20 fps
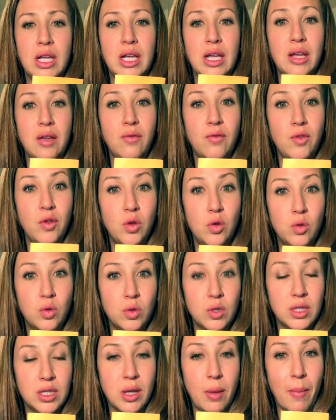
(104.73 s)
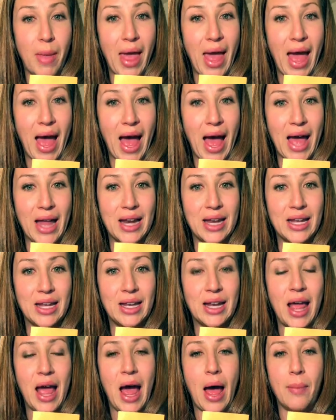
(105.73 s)
give you some
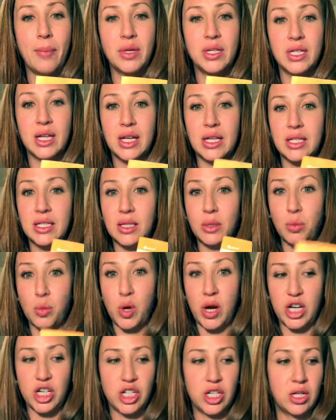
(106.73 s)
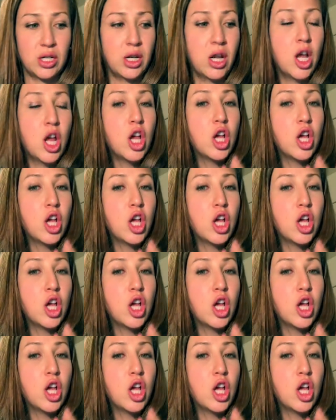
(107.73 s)
added appetite suppression.